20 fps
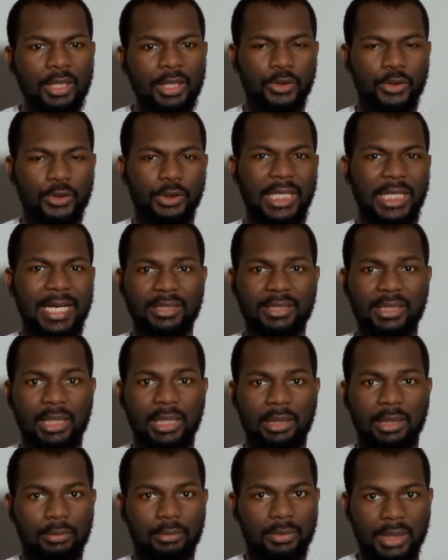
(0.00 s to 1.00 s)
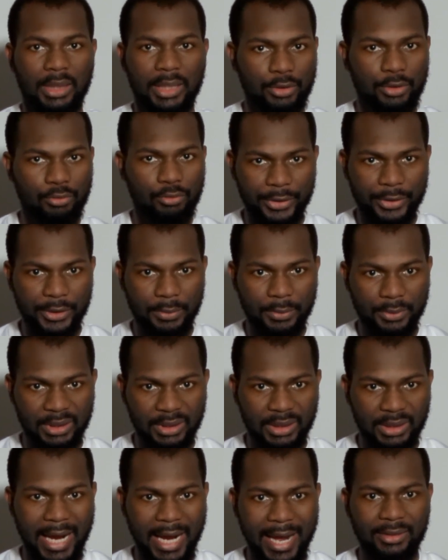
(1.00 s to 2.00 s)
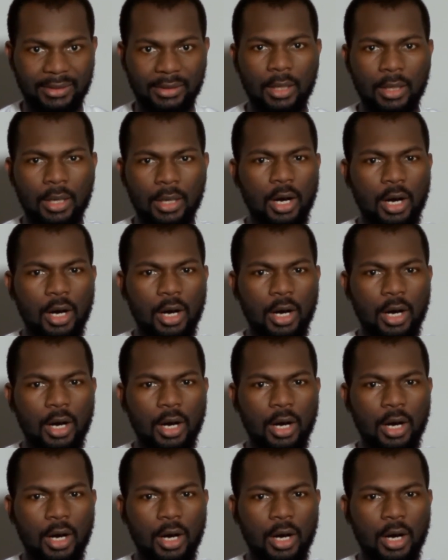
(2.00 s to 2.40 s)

such as the delayed response task,